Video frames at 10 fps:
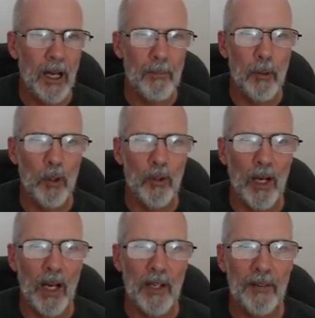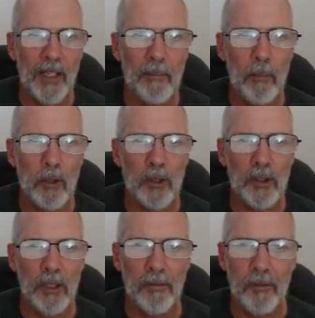I put the I think
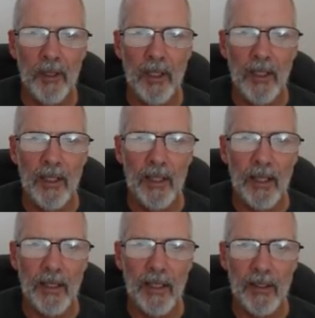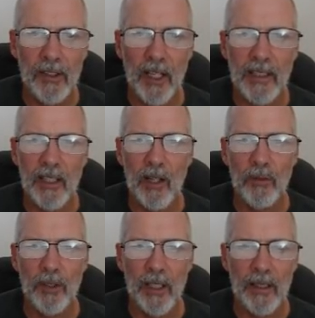positive, and here is I
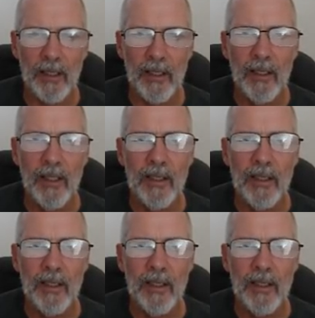don't think,